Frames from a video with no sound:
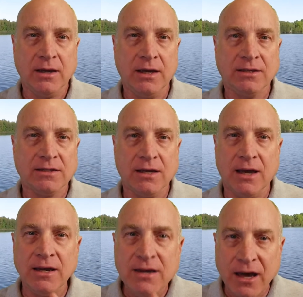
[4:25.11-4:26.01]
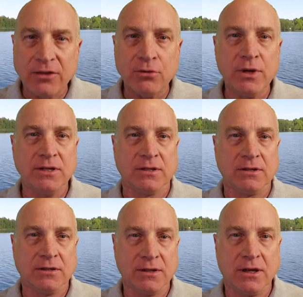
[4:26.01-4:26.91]
It's another
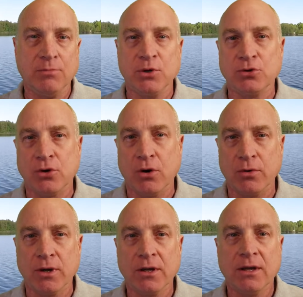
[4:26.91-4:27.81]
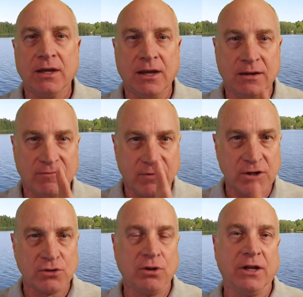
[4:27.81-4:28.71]
reason to keep your drone in
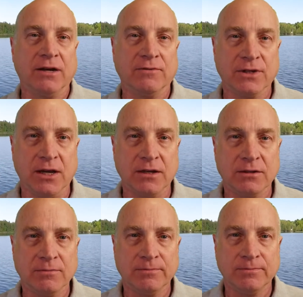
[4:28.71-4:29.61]
visual line of sight.